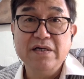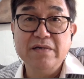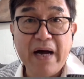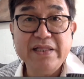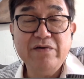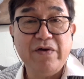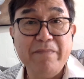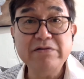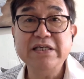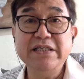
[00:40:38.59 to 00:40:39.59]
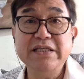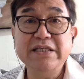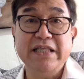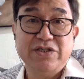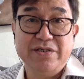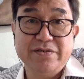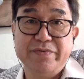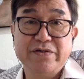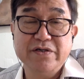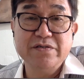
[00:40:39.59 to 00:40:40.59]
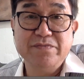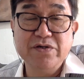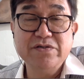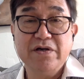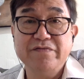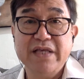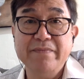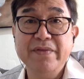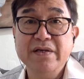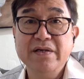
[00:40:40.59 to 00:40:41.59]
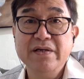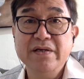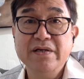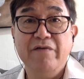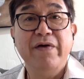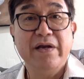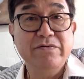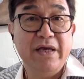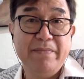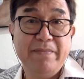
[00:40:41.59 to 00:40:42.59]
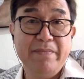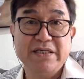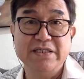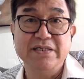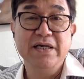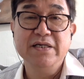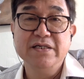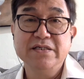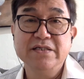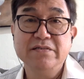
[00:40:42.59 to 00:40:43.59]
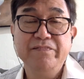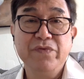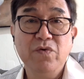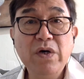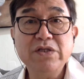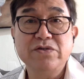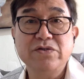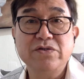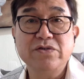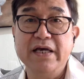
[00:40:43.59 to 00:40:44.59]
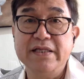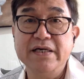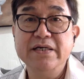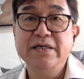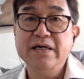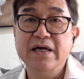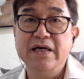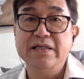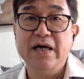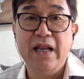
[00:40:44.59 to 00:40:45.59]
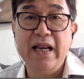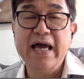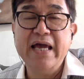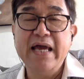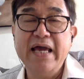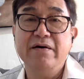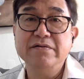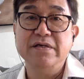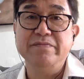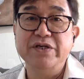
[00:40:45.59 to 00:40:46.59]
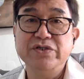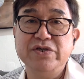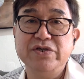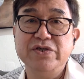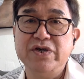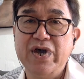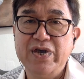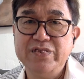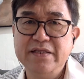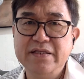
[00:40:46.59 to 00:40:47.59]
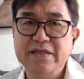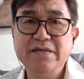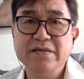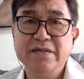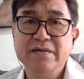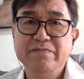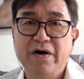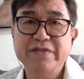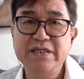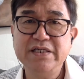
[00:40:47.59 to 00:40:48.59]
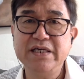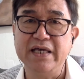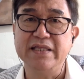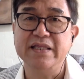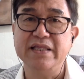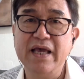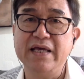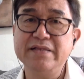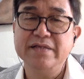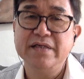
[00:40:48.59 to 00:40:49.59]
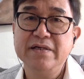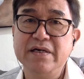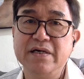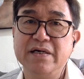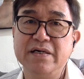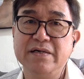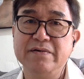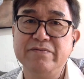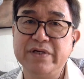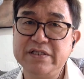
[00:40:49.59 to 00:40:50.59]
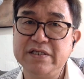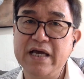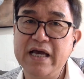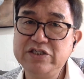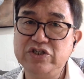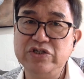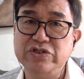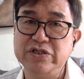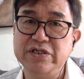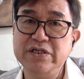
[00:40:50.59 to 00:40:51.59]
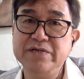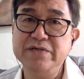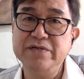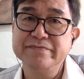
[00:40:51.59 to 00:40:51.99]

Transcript: partner with multinationals because most of them are very good at marketing. So work together and align all the mission. I think poverty can end with the SDG